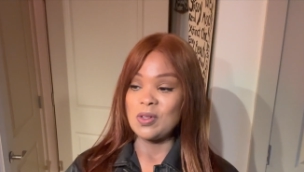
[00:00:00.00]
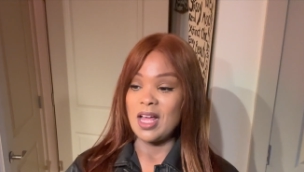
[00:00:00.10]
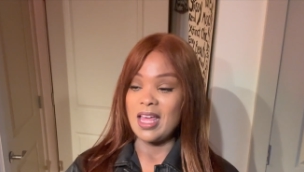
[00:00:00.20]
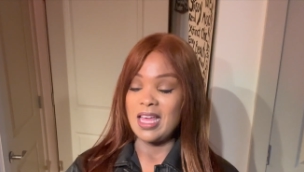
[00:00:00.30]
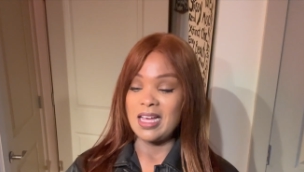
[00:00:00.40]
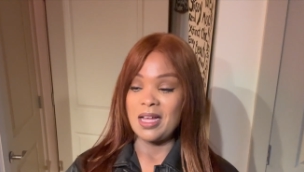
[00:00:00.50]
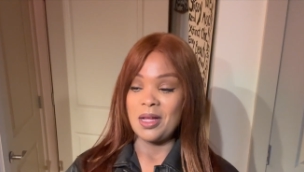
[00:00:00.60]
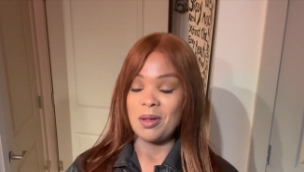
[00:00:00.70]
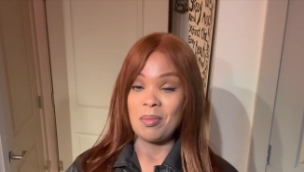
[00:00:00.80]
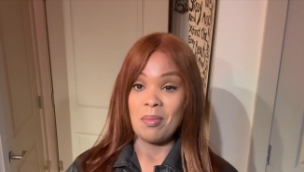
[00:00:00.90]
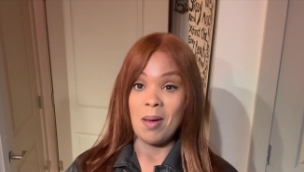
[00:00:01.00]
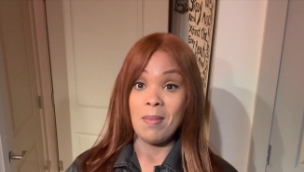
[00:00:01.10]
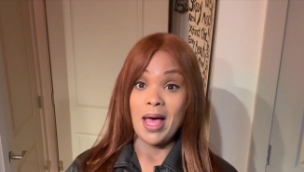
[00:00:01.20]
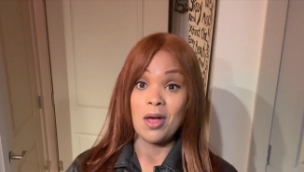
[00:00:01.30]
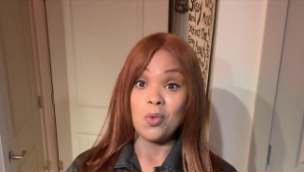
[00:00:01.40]
like um,
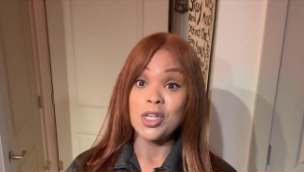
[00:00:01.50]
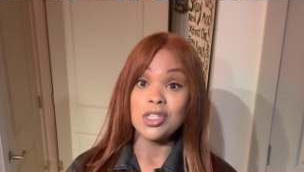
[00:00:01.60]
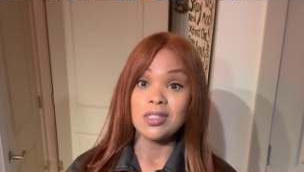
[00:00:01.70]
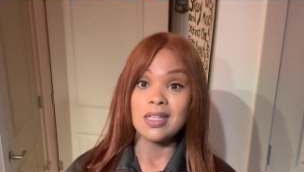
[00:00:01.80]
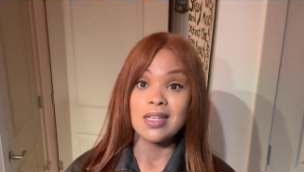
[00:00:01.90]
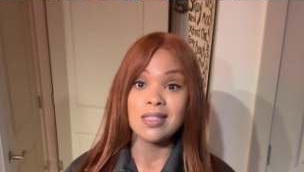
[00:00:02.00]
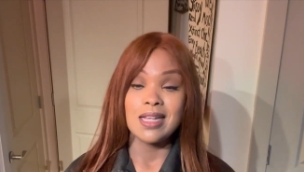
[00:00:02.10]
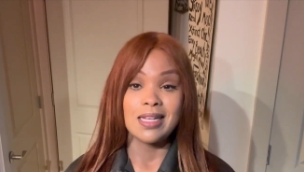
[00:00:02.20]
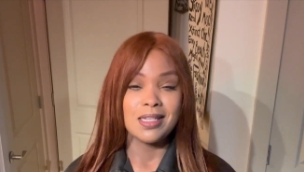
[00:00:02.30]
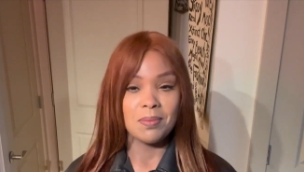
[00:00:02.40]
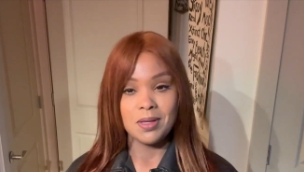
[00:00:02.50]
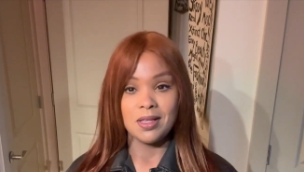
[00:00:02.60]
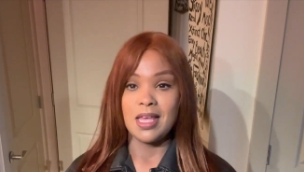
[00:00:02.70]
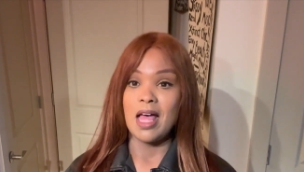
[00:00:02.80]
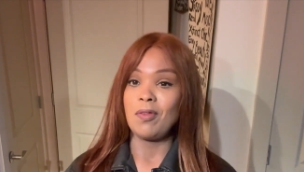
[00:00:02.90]
my wish list. I typically
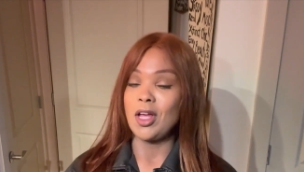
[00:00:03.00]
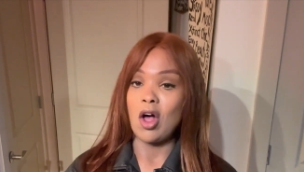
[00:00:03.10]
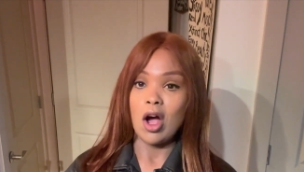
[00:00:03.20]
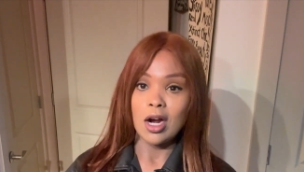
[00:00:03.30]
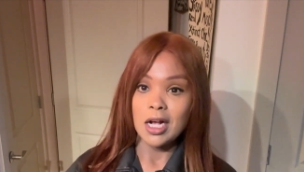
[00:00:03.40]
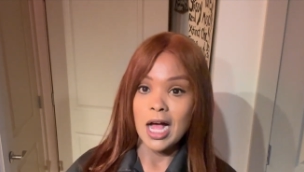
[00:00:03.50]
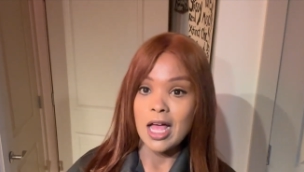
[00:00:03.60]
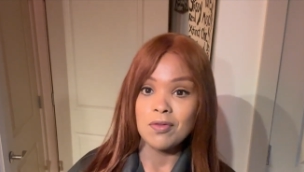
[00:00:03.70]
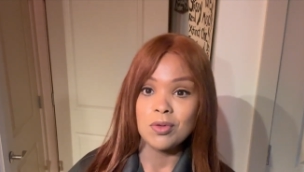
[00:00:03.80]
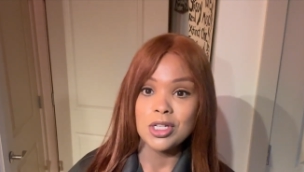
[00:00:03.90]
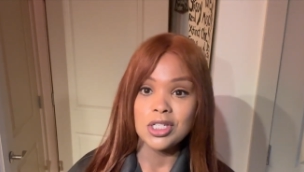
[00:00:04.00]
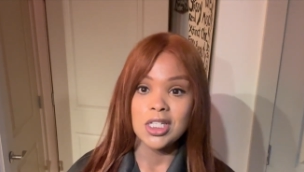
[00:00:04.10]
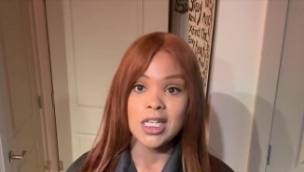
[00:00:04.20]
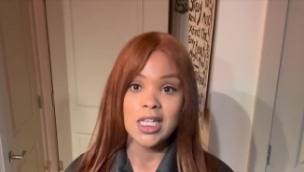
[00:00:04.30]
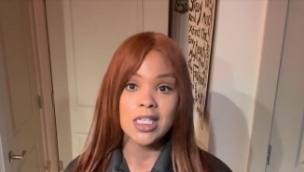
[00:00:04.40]
have like an archive wish
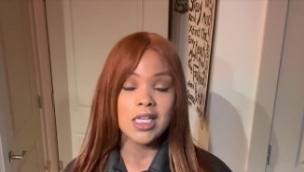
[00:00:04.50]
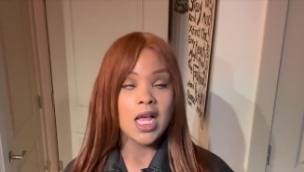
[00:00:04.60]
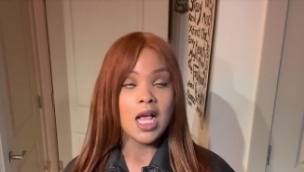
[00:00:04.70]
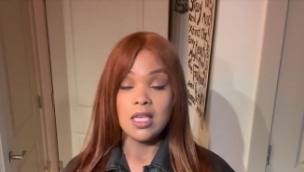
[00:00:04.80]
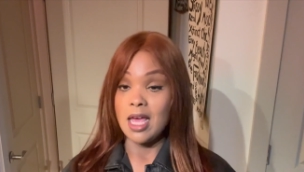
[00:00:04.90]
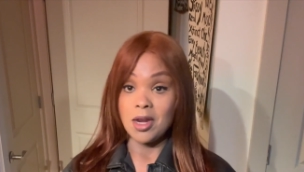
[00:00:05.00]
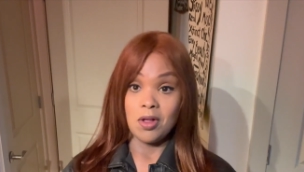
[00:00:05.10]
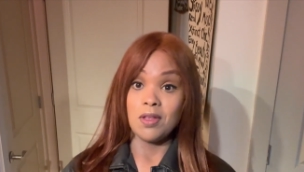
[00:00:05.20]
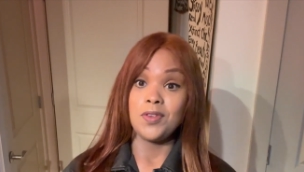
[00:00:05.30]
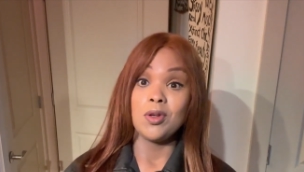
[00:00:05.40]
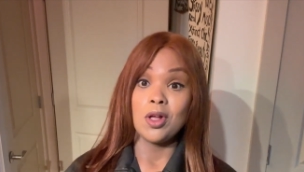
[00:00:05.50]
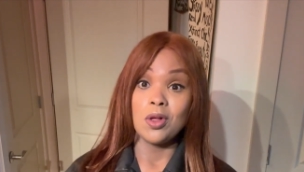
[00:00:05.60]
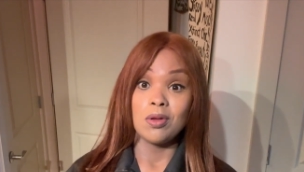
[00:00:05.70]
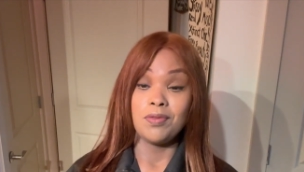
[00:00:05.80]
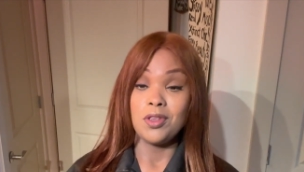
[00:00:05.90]
list. Yeah, no, if you
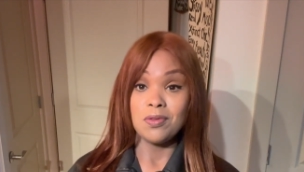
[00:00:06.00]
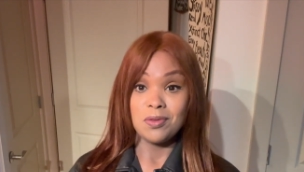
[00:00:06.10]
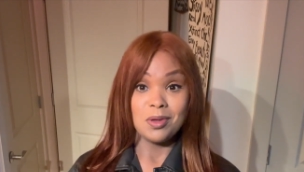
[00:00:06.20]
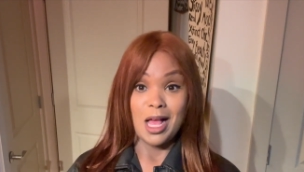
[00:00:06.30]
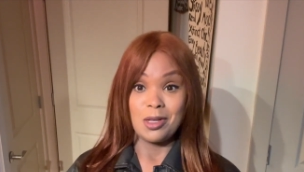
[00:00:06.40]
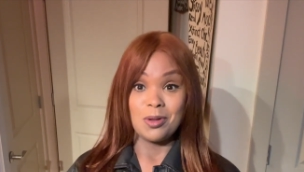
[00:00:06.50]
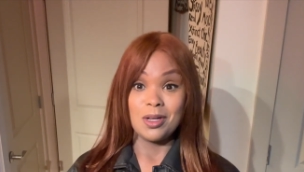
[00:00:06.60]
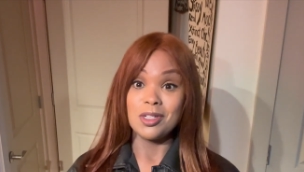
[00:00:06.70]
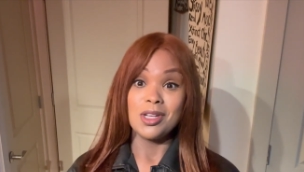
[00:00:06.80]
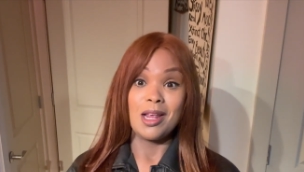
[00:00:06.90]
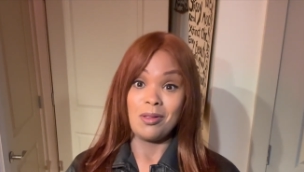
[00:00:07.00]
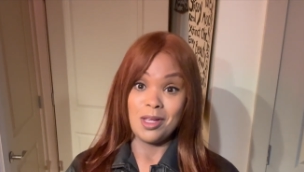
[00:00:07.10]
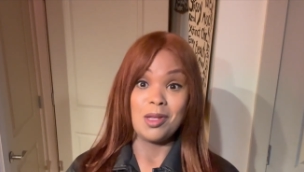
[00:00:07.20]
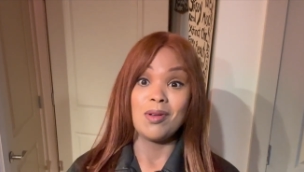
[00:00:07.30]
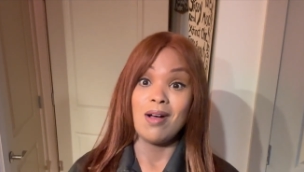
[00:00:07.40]
know, if you're not new to this channel, then
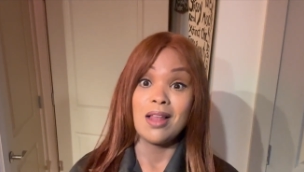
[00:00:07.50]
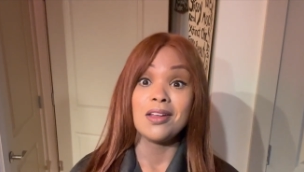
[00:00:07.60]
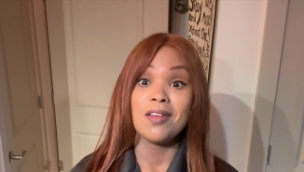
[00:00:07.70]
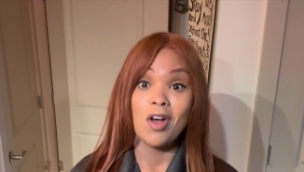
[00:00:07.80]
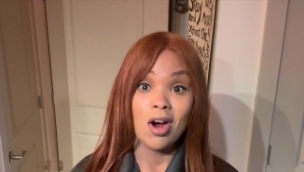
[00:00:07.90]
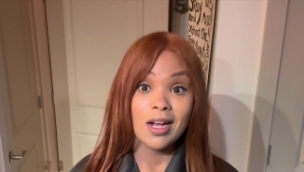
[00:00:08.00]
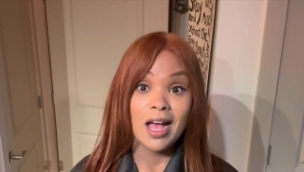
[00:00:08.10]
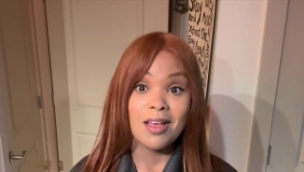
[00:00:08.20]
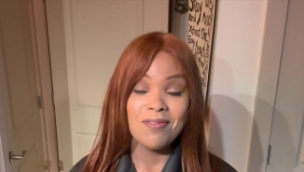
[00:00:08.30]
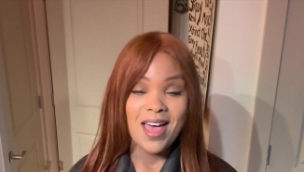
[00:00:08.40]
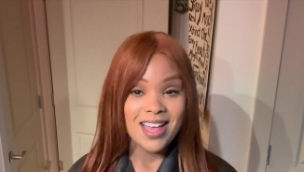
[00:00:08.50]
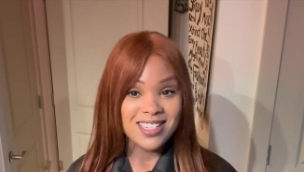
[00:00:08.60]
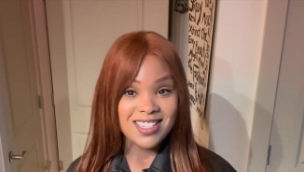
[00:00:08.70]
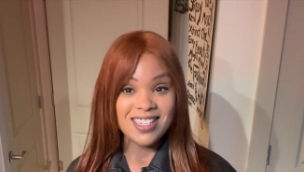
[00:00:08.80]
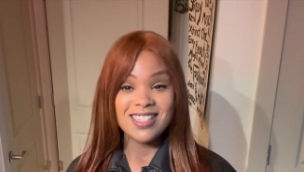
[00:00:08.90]
you know I love archive
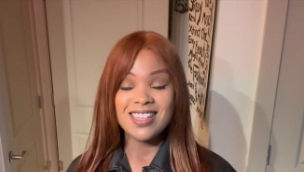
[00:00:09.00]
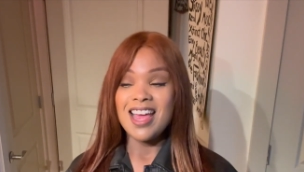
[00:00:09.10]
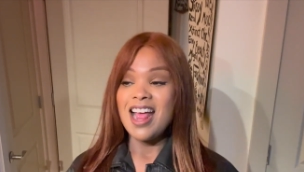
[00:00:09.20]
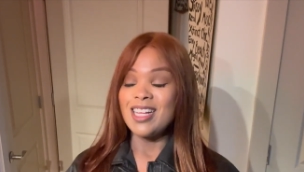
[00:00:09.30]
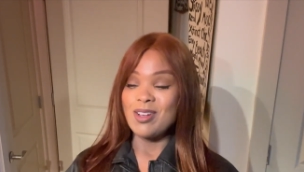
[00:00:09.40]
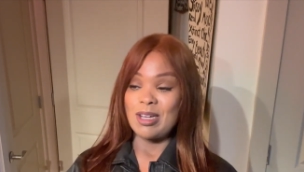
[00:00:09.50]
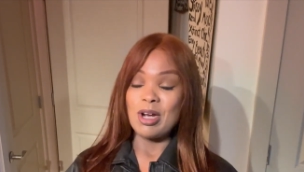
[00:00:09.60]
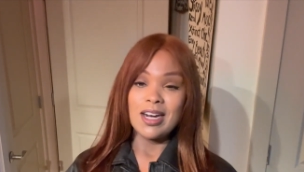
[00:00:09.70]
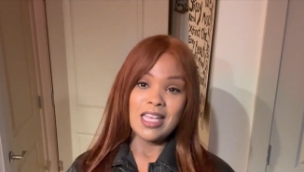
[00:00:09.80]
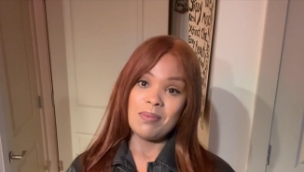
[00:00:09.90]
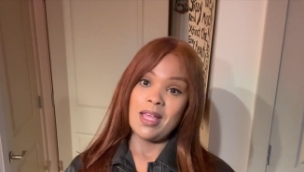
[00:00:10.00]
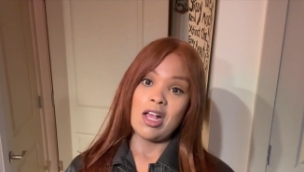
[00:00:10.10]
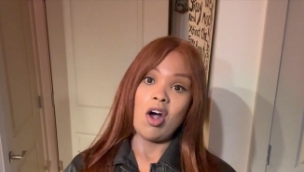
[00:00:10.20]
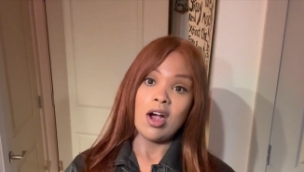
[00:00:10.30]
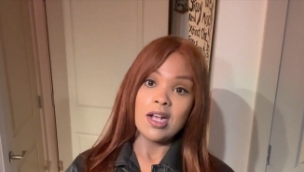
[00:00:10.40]
fashions. So I try to keep like an
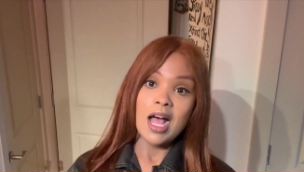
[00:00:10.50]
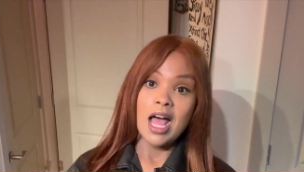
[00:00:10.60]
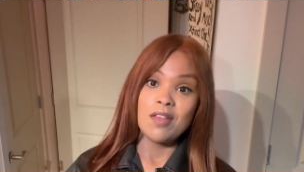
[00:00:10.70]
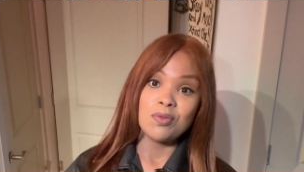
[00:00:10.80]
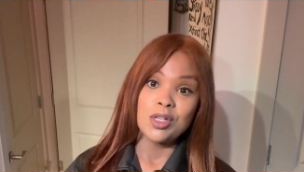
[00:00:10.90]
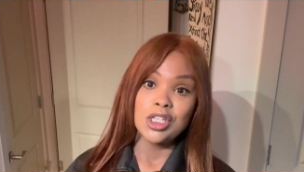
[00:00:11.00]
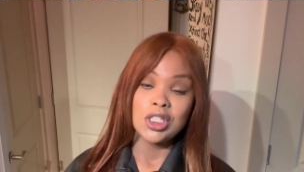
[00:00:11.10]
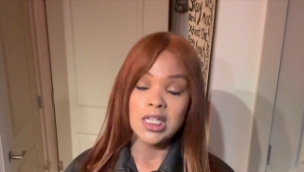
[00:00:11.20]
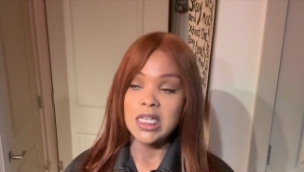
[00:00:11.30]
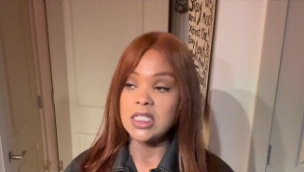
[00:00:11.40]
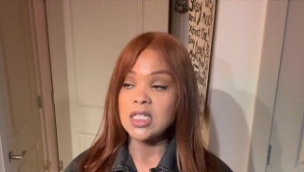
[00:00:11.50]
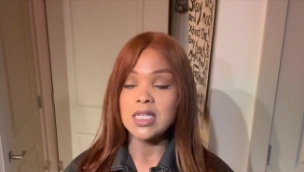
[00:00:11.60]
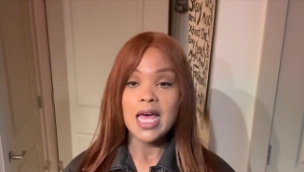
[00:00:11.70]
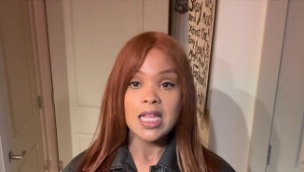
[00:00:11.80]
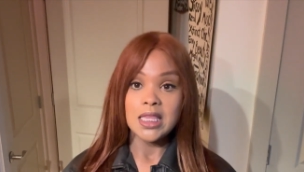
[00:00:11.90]
archive wish list, just
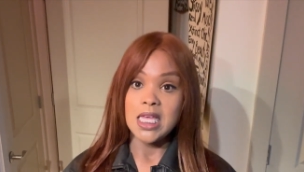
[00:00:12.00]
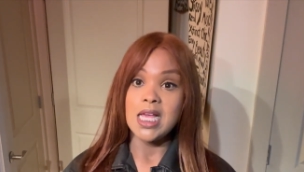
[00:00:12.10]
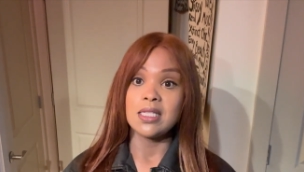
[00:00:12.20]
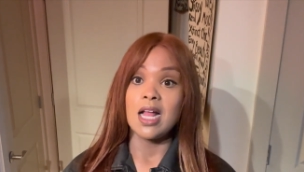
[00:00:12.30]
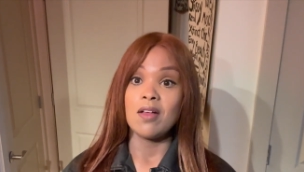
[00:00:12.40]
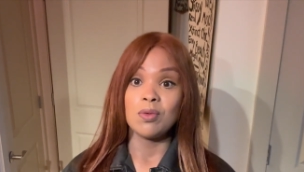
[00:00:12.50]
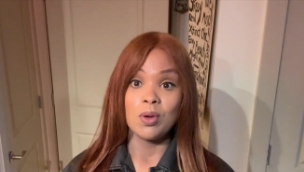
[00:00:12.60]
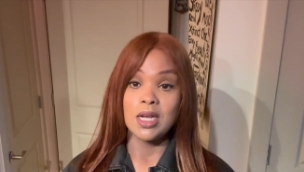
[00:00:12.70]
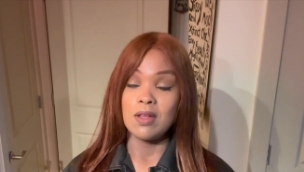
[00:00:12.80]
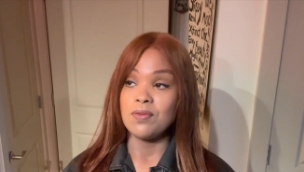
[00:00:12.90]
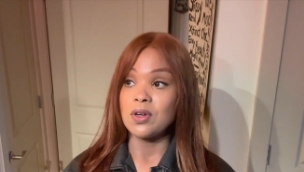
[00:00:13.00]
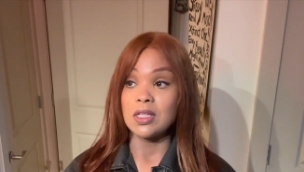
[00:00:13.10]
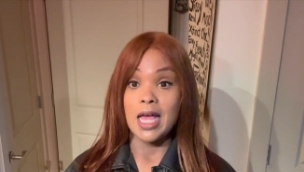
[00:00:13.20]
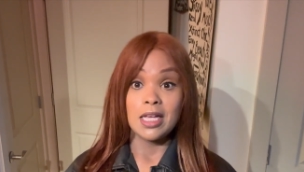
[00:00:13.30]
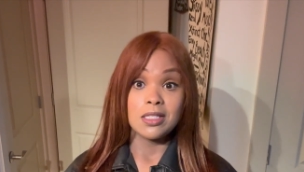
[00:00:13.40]
kind of things that I've wanted for
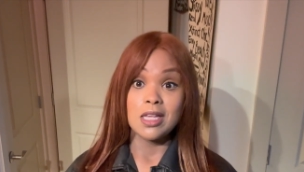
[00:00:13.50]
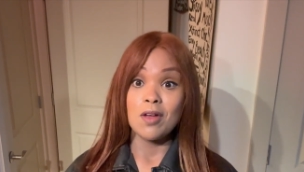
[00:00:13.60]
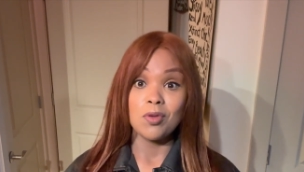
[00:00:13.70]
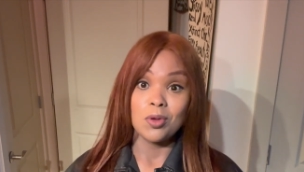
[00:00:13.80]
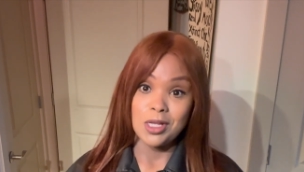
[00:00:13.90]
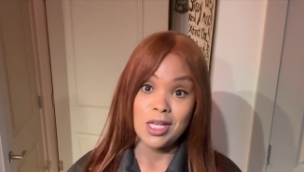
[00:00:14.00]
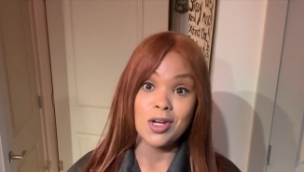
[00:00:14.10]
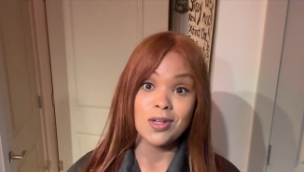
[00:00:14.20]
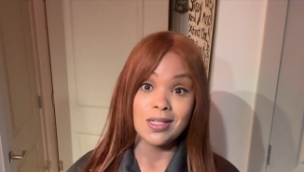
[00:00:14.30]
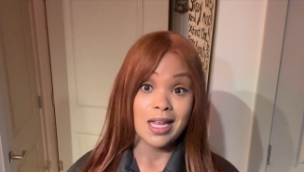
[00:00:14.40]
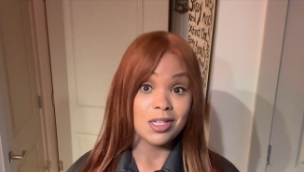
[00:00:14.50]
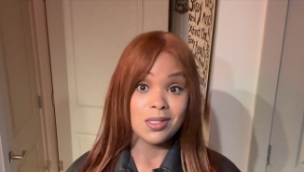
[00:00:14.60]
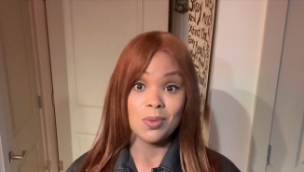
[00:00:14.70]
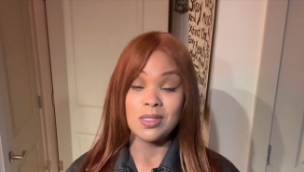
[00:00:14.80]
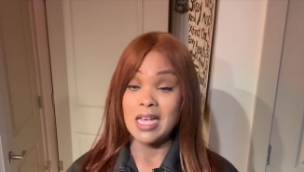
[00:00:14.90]
like several years that I just
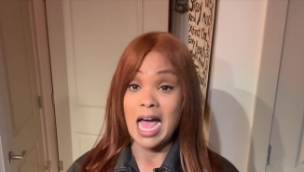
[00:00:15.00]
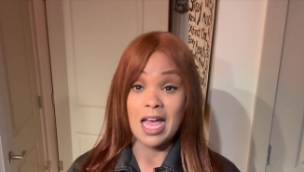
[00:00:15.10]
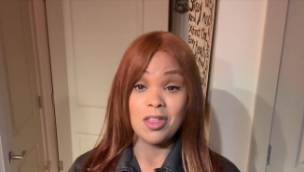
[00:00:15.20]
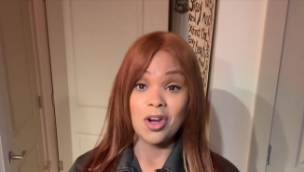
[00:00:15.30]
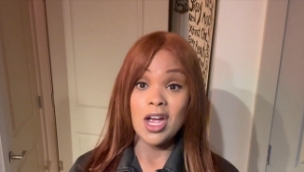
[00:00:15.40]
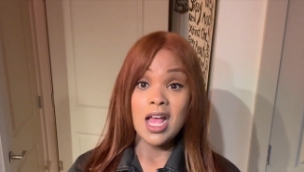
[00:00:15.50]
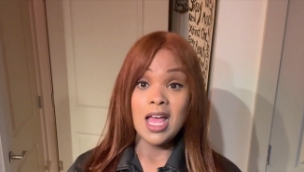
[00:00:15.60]
was either